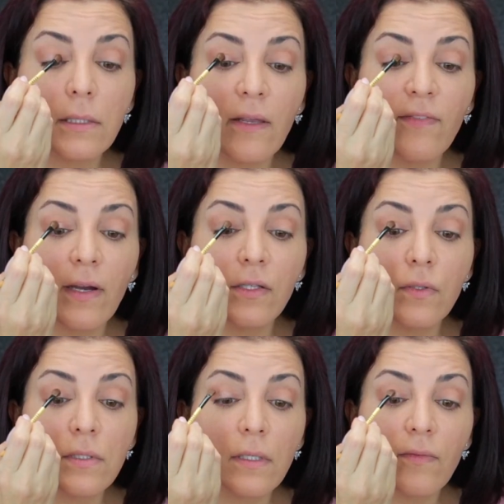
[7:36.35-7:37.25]
I find
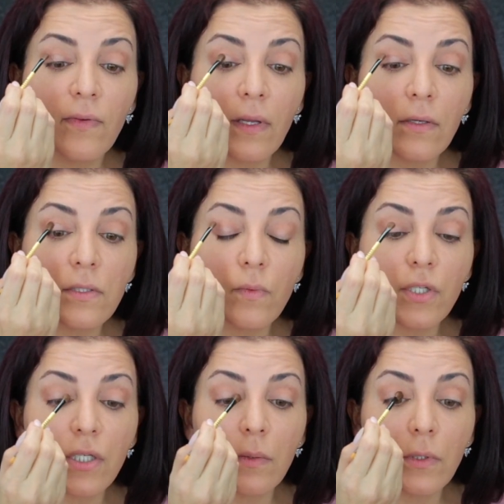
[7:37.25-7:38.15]
using fingers
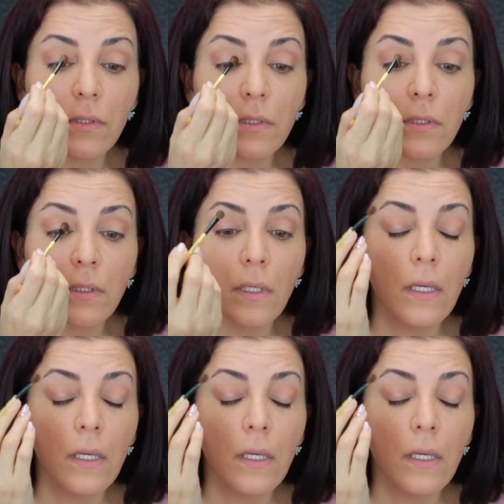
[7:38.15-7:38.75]
with shimmers